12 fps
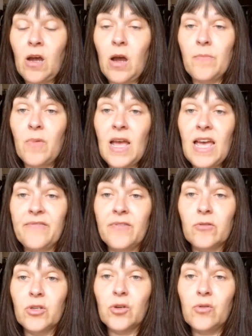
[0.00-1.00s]
I might have
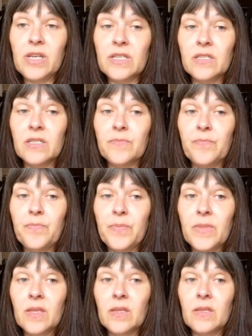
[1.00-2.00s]
no choice.
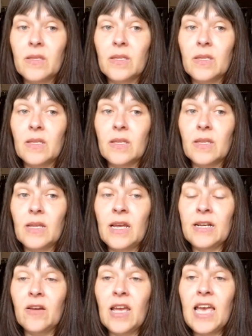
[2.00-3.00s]

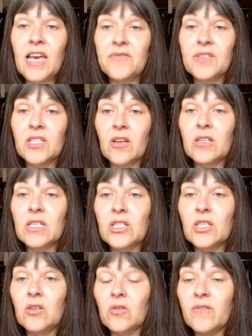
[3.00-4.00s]
And I have started
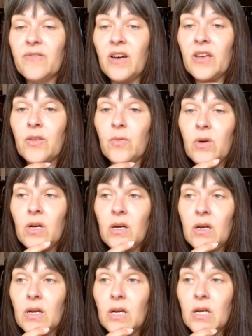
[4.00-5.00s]
to look for other
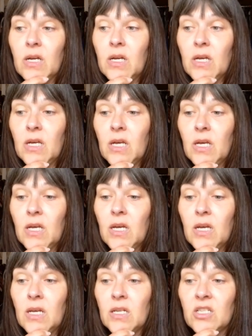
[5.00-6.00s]
work.
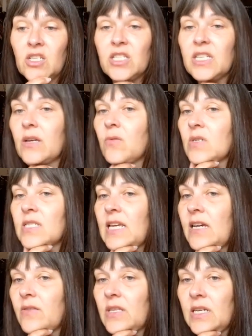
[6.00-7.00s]
Just seeing what's
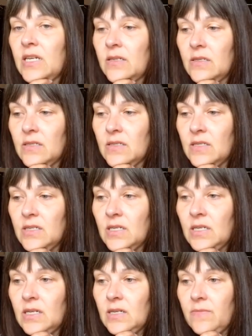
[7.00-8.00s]
out there,
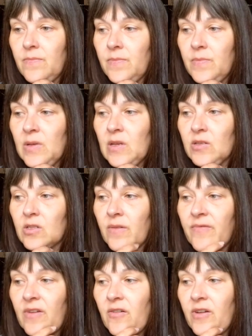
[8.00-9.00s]
because
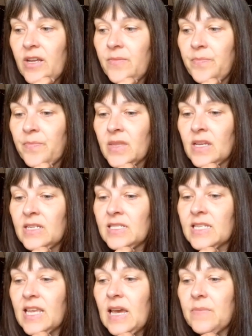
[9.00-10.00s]
I'm very
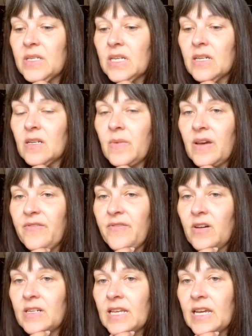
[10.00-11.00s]
sceptical about
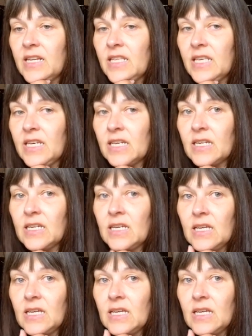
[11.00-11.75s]
finding anything